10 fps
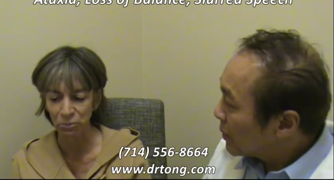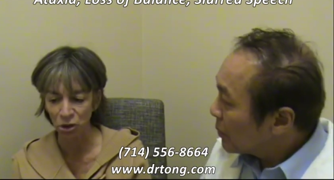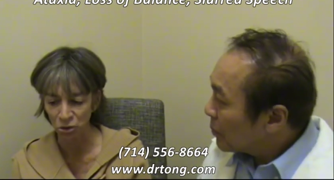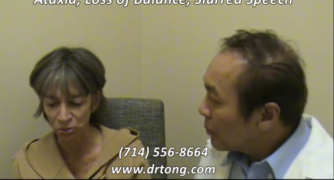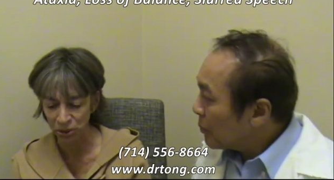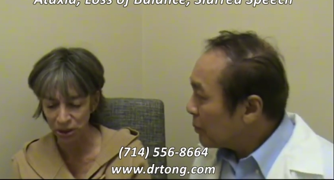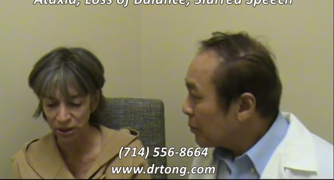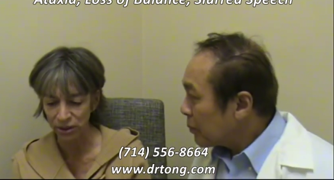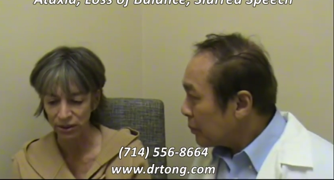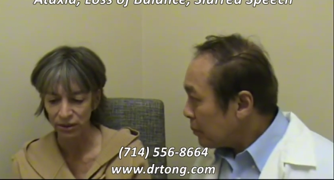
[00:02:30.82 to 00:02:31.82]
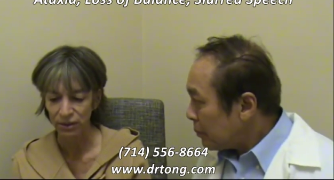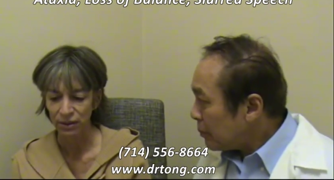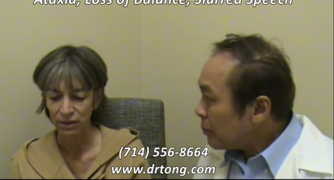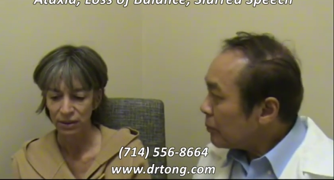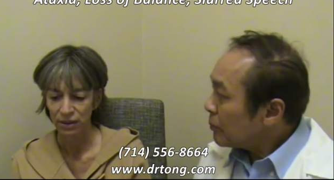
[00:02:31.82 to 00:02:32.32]
Speaker 1: and movement,
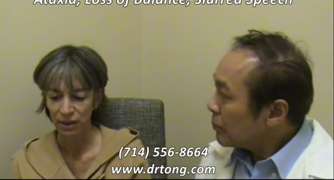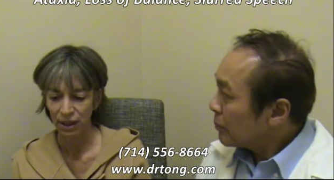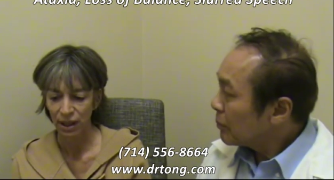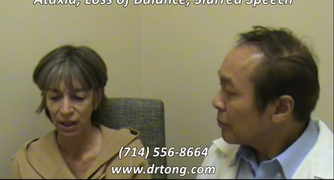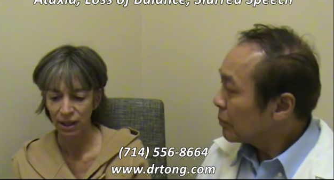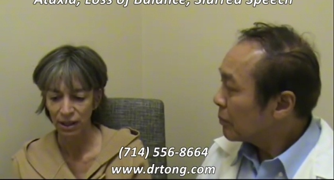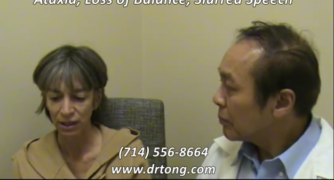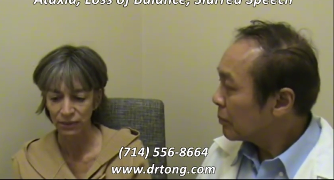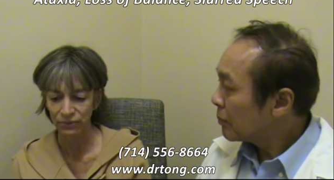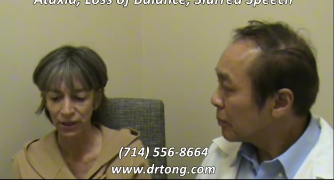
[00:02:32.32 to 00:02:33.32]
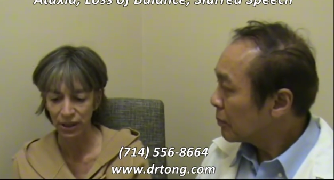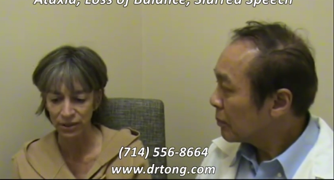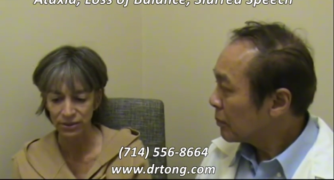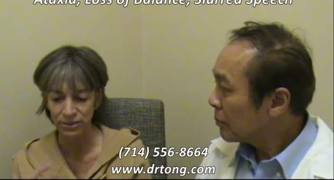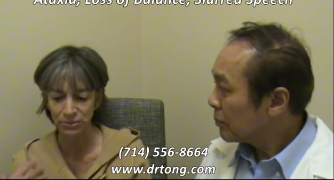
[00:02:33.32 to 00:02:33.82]
and it
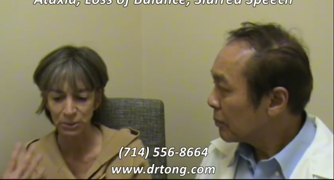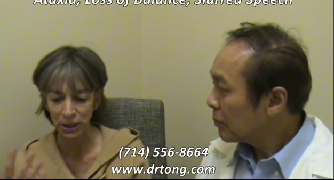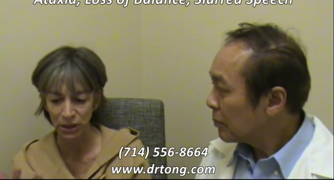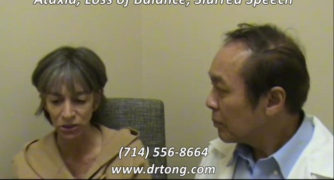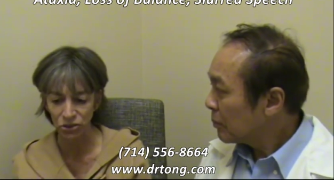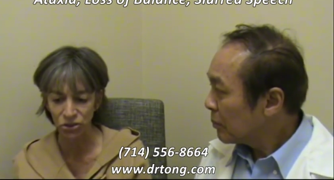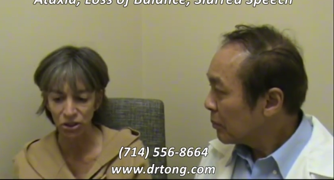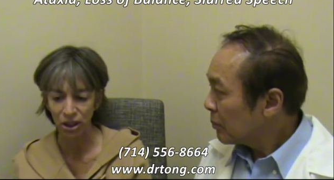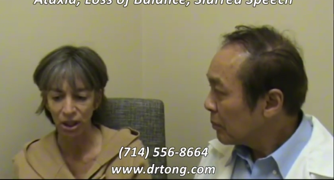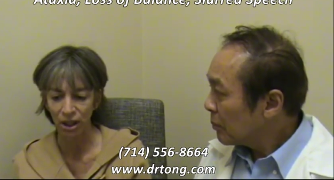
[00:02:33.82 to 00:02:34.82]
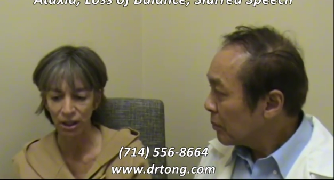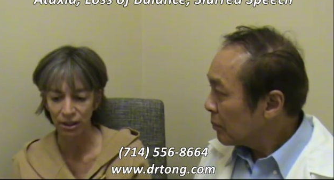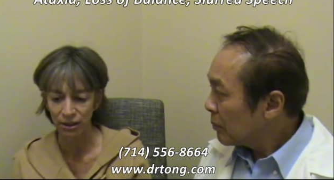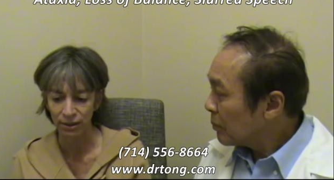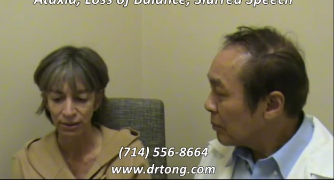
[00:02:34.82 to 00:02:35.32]
affects the speech
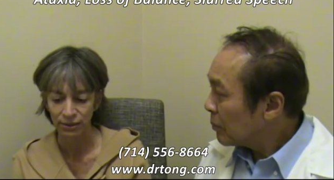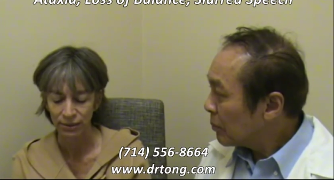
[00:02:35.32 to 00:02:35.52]
and.